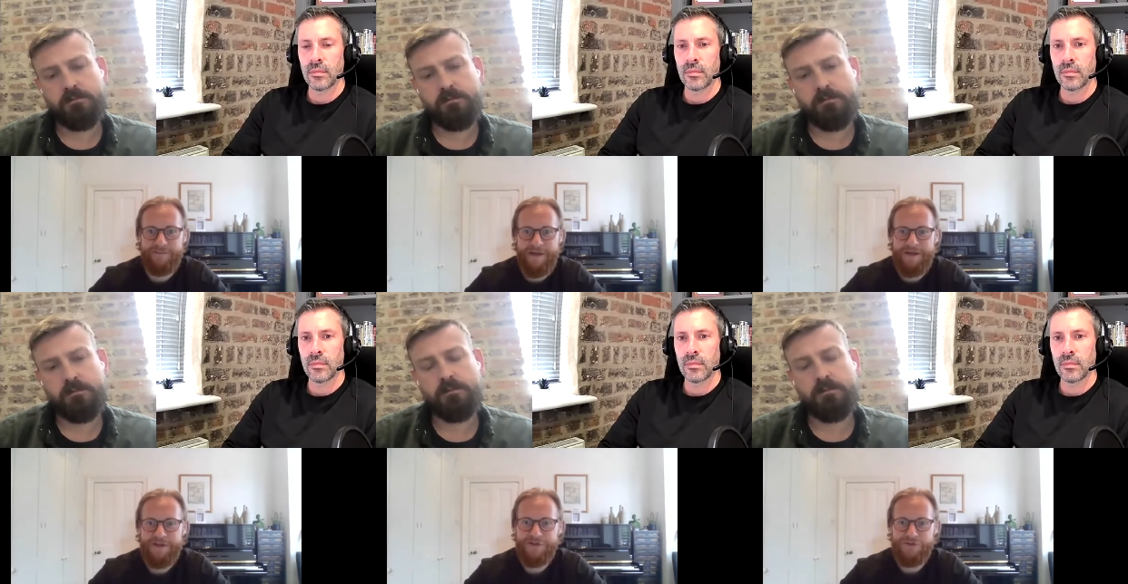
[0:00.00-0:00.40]

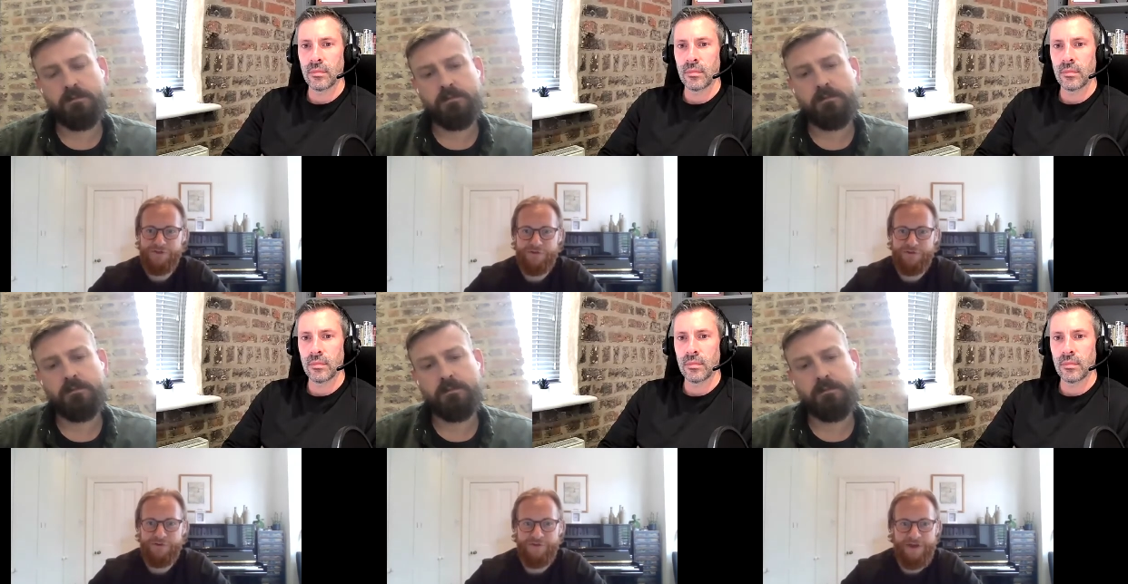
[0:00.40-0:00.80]
Speaker 1: making sure
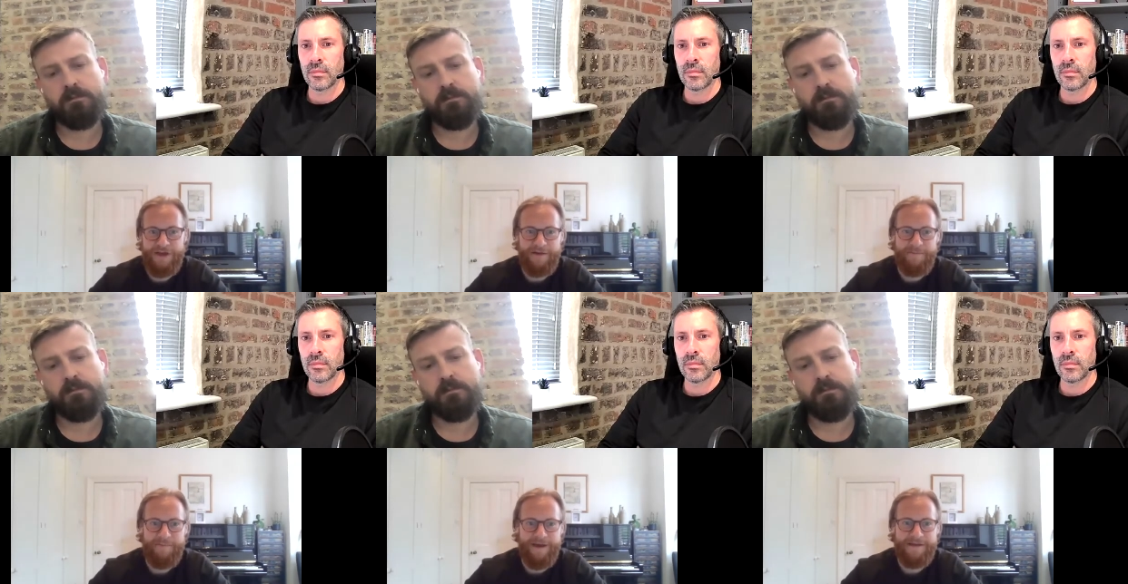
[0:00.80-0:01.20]
that all the
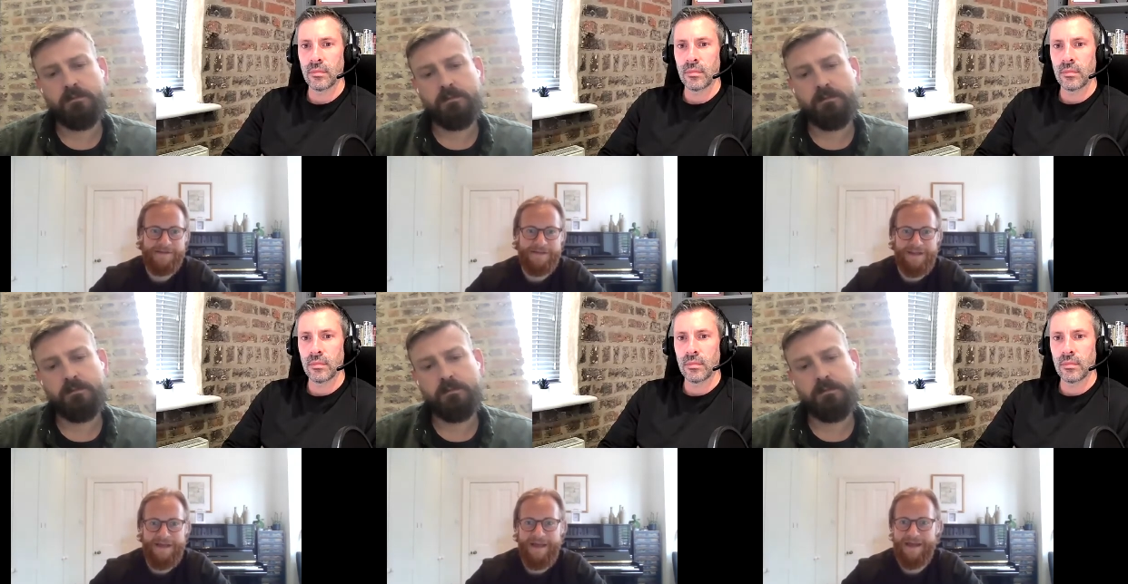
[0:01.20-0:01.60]
campaigns
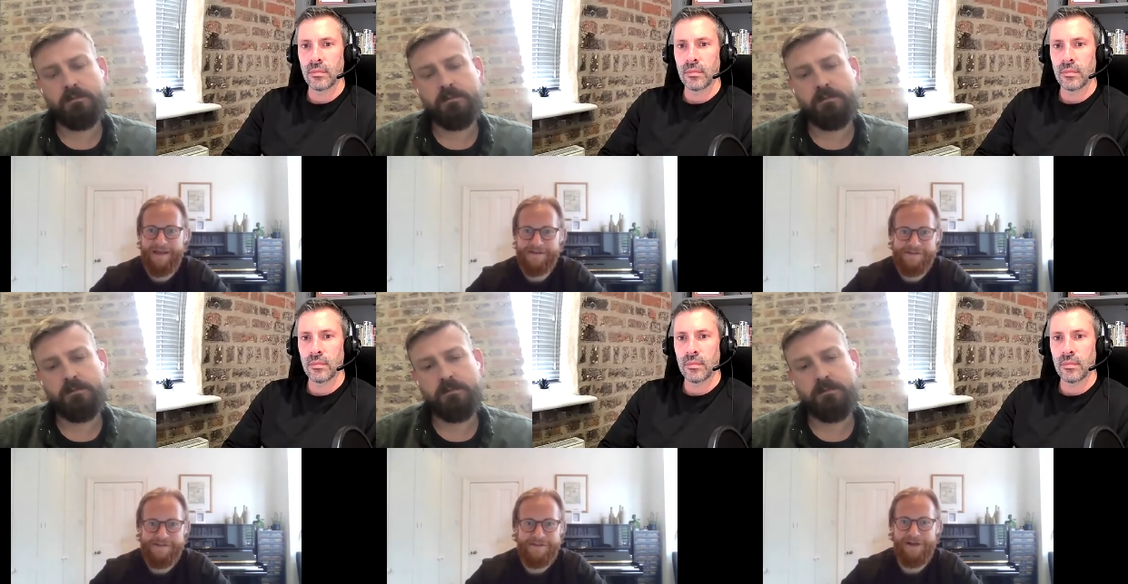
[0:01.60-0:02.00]
adhere
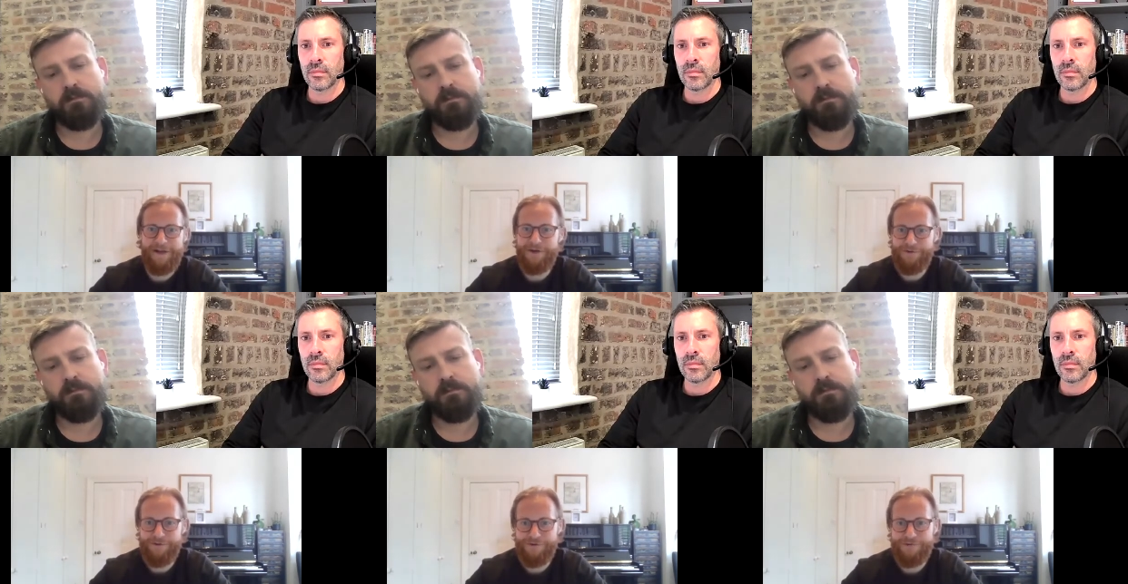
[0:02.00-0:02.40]
to the
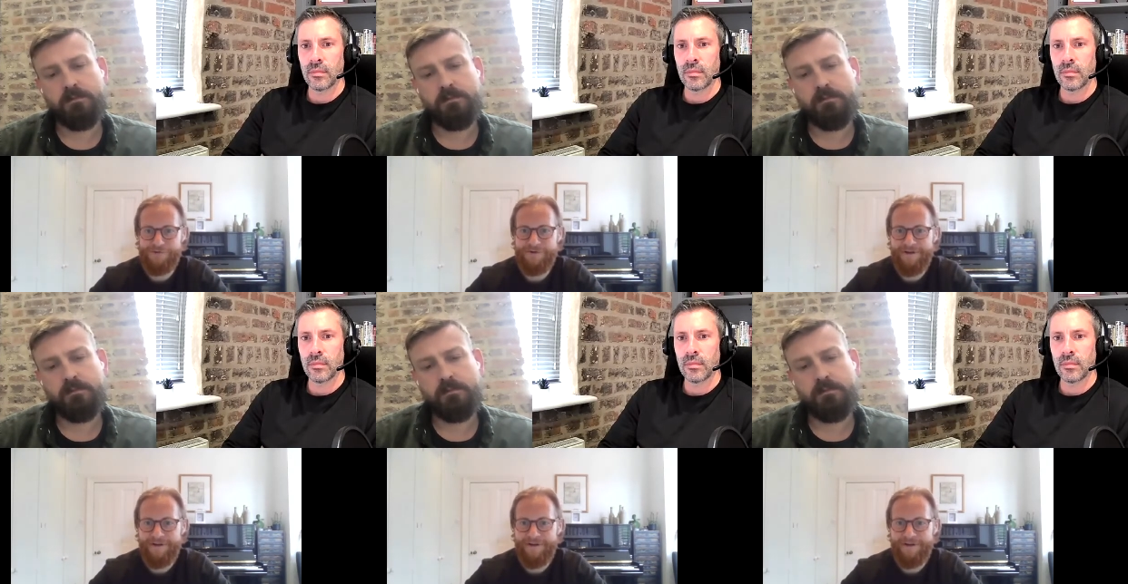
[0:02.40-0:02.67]
local,